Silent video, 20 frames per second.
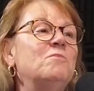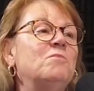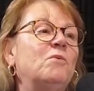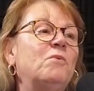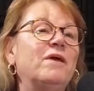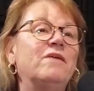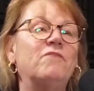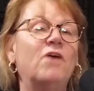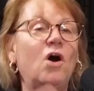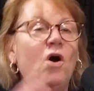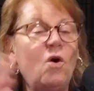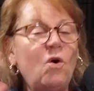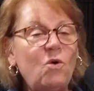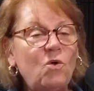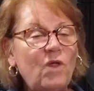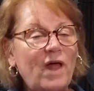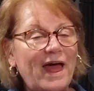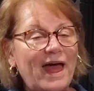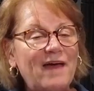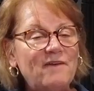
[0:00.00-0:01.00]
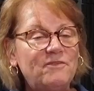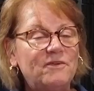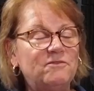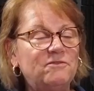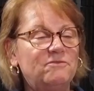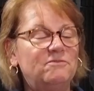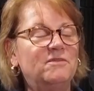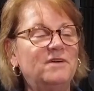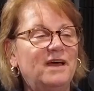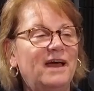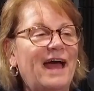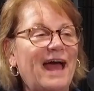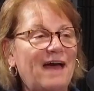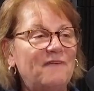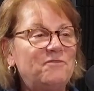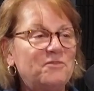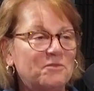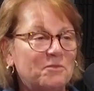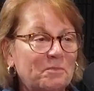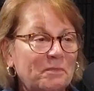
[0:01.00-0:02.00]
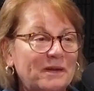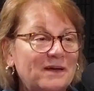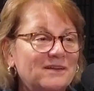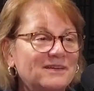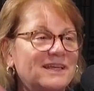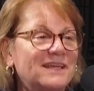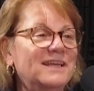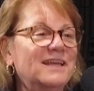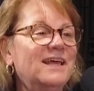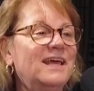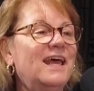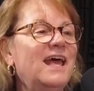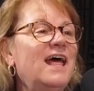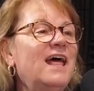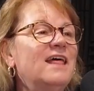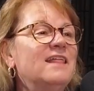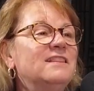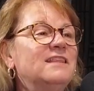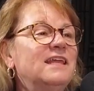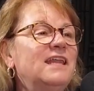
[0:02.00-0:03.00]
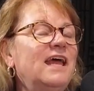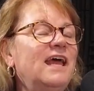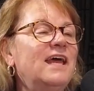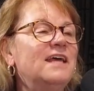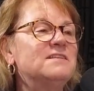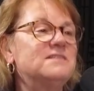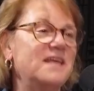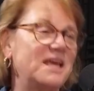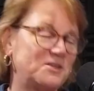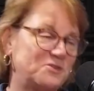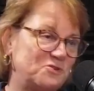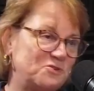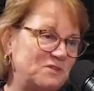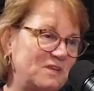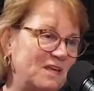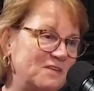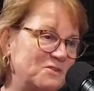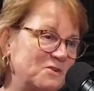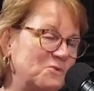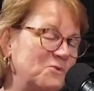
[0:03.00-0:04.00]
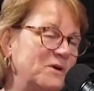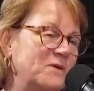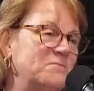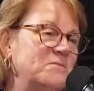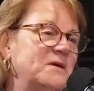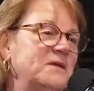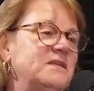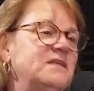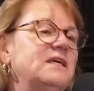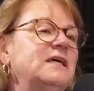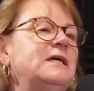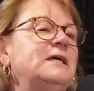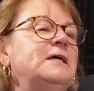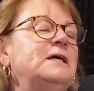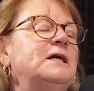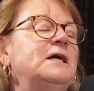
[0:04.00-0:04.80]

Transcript: But we have a whole half of a building that has exercise equipment.